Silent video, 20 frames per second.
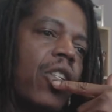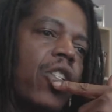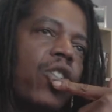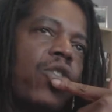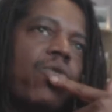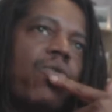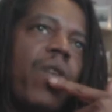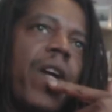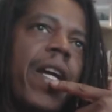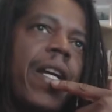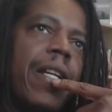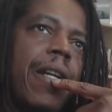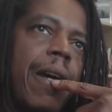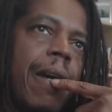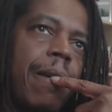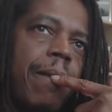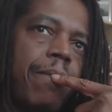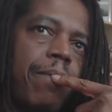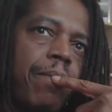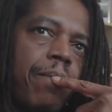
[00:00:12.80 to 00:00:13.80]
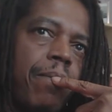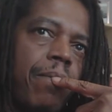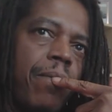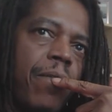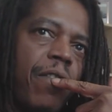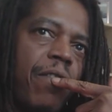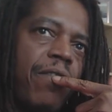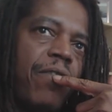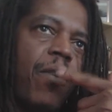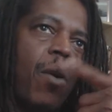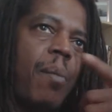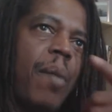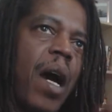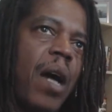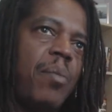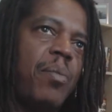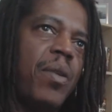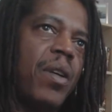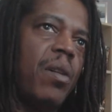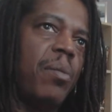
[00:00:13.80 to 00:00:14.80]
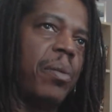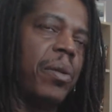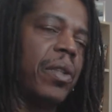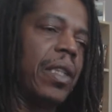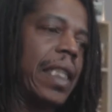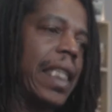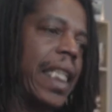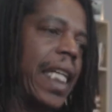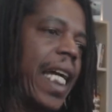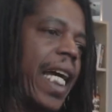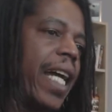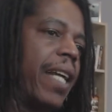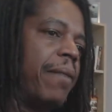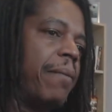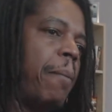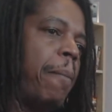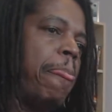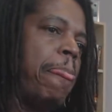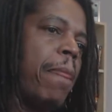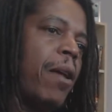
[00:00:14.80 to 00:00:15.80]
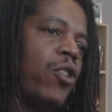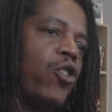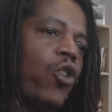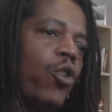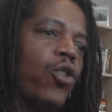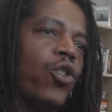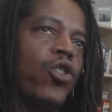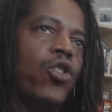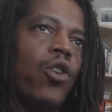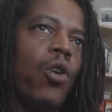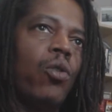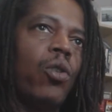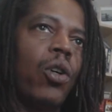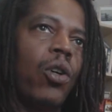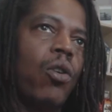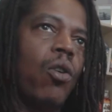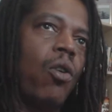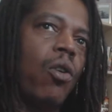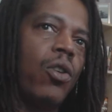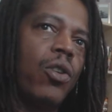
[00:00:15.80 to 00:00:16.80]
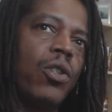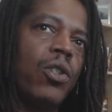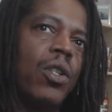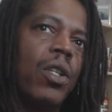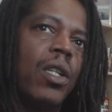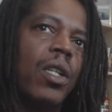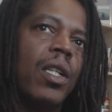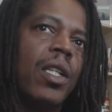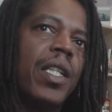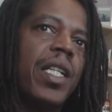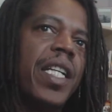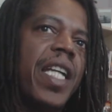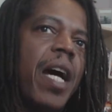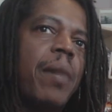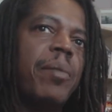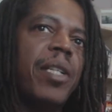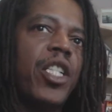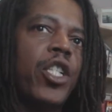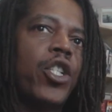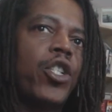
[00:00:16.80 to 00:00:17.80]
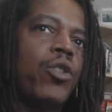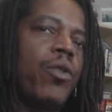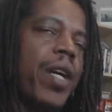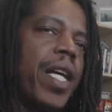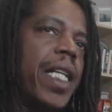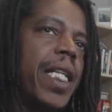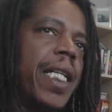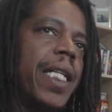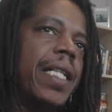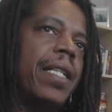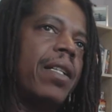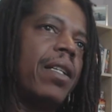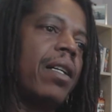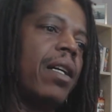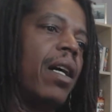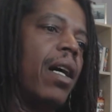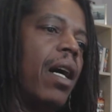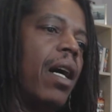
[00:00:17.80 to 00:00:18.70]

training for my people. Again, so the solar course demonstrated